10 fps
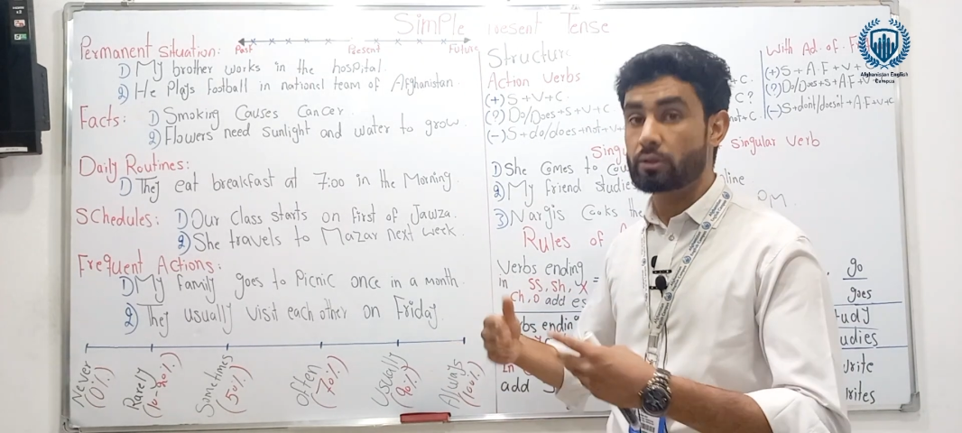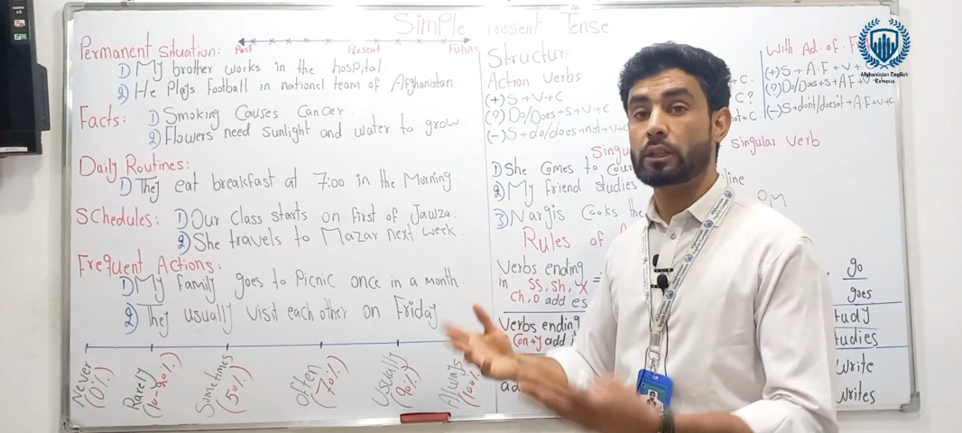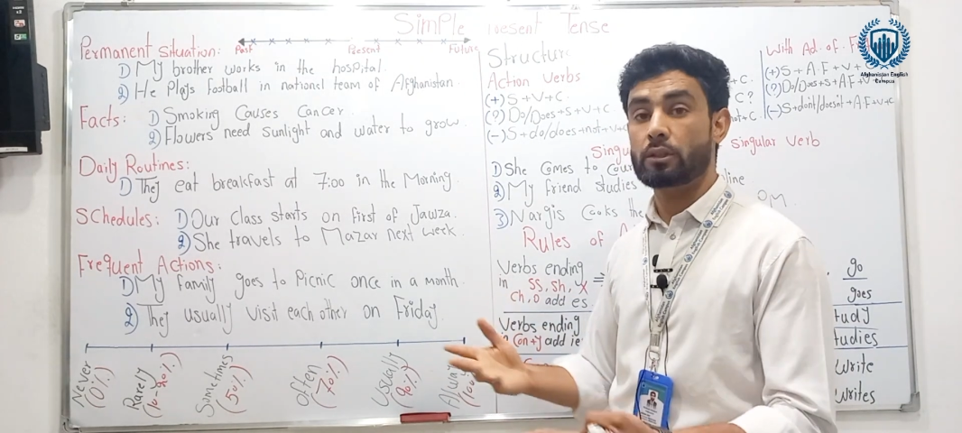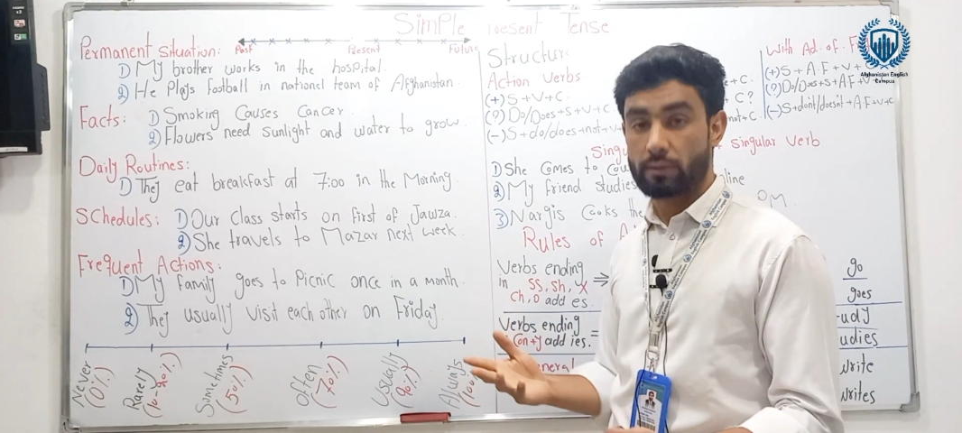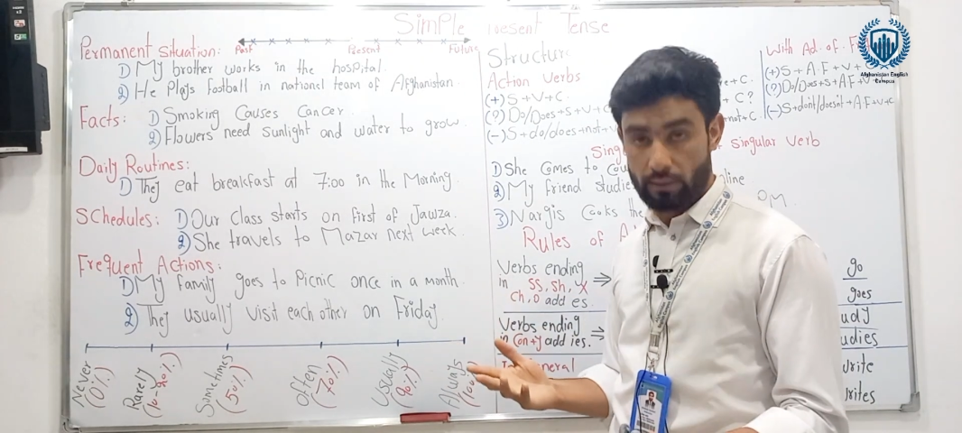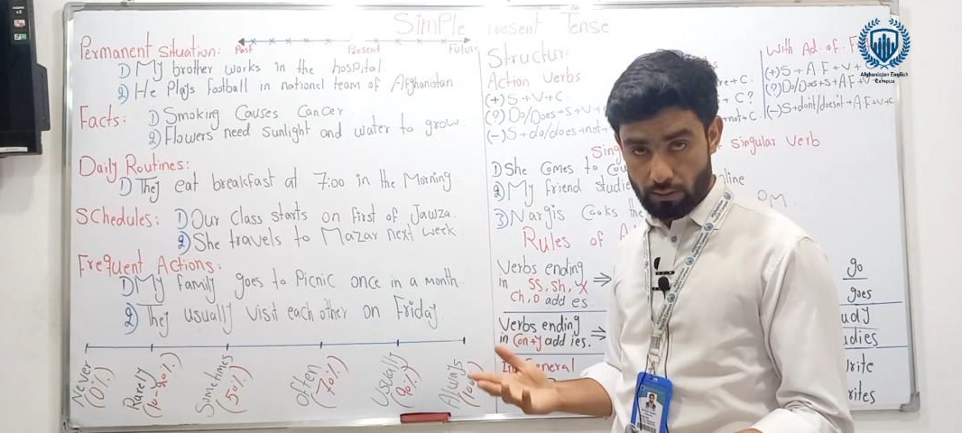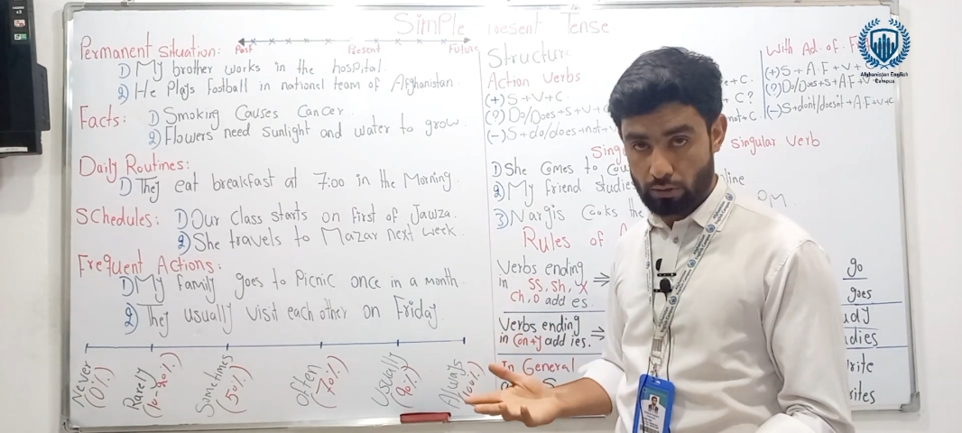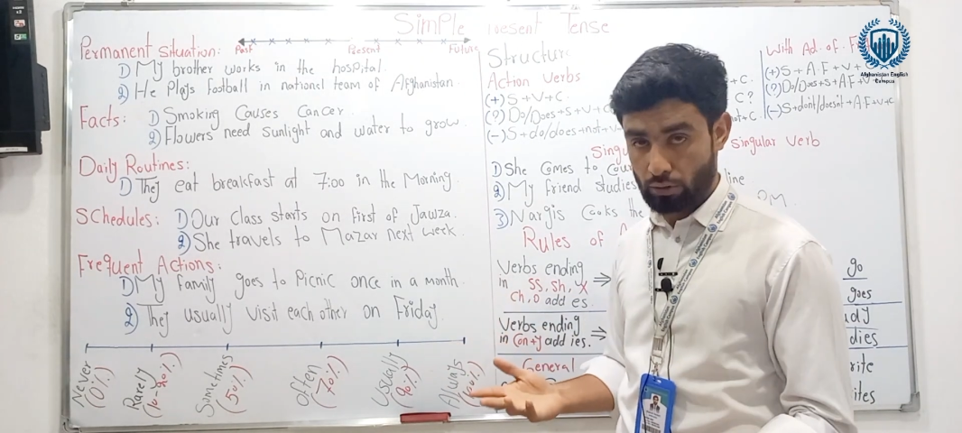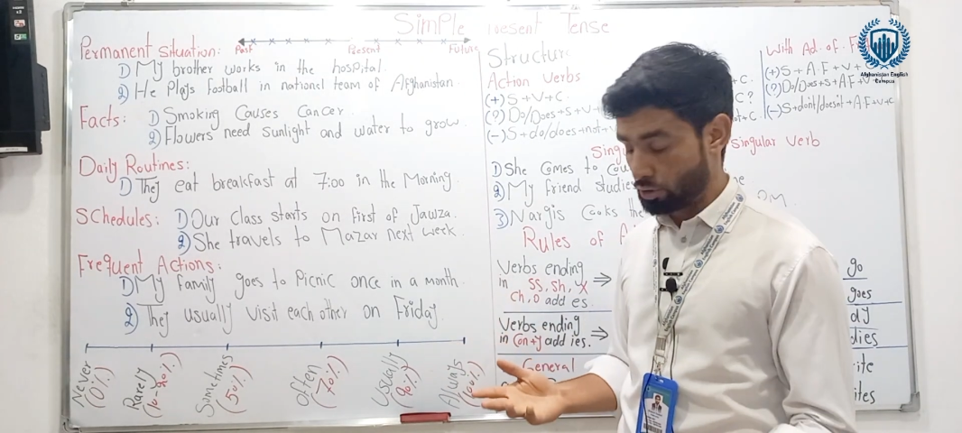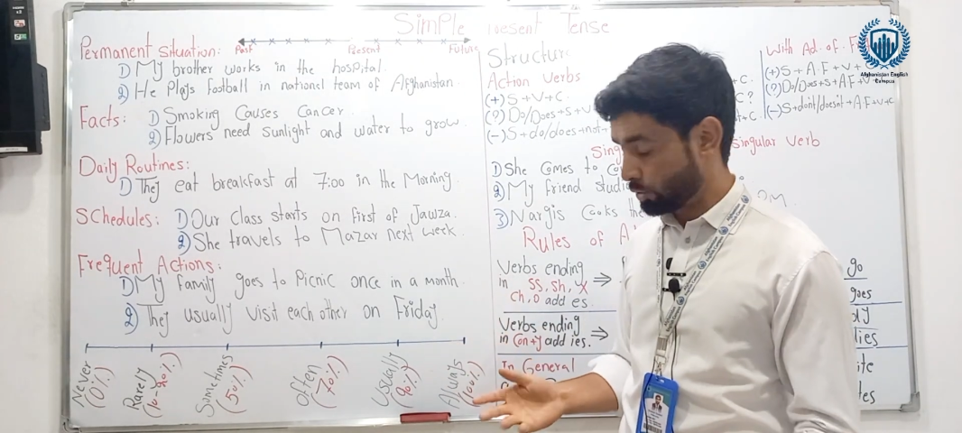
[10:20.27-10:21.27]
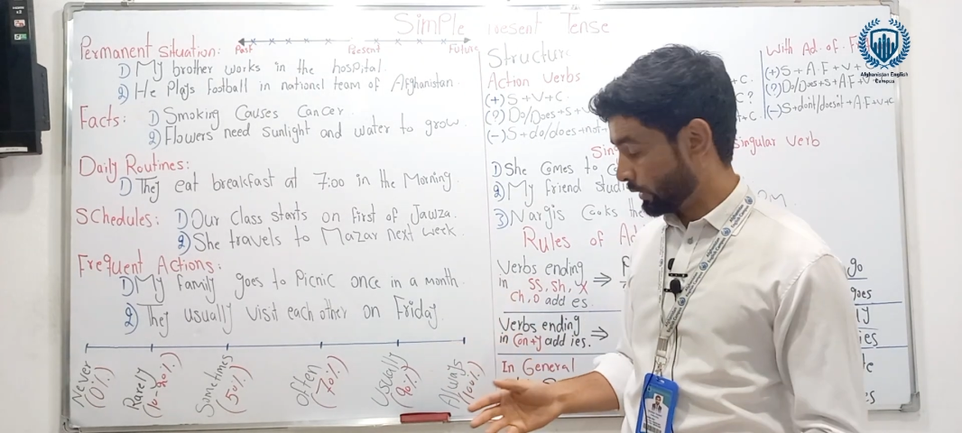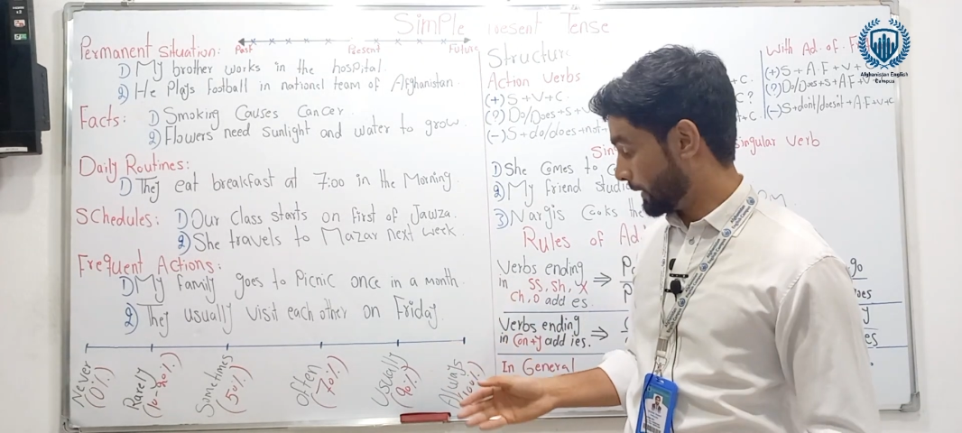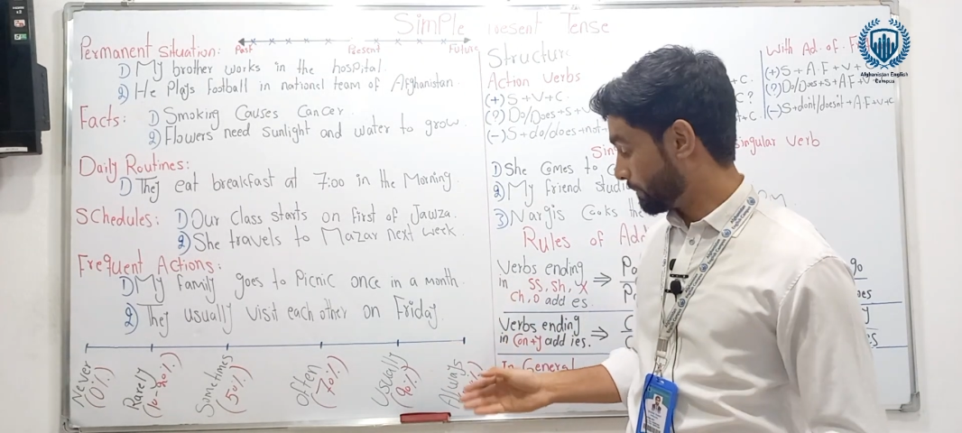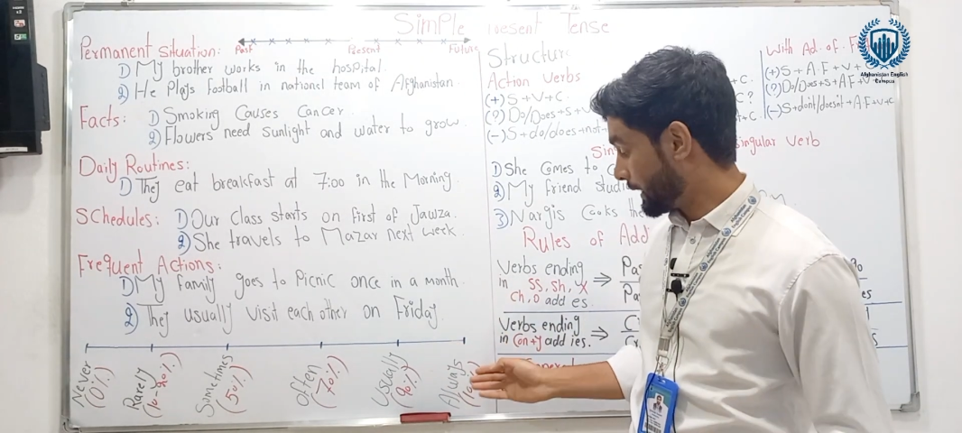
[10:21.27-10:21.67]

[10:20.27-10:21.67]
you can use usually.